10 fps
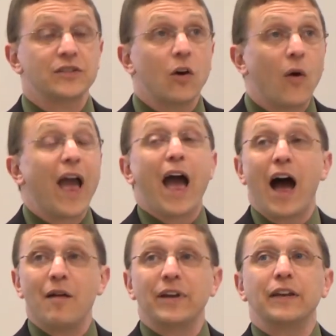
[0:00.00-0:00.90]
So,
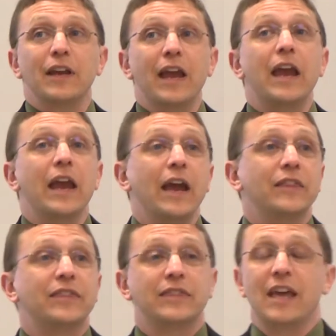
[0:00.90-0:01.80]
I mean,
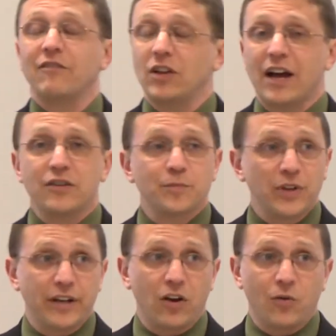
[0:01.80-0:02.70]
they have a lot on their
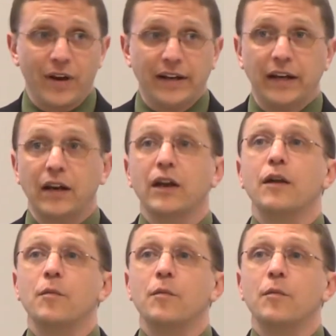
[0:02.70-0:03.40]
plate already,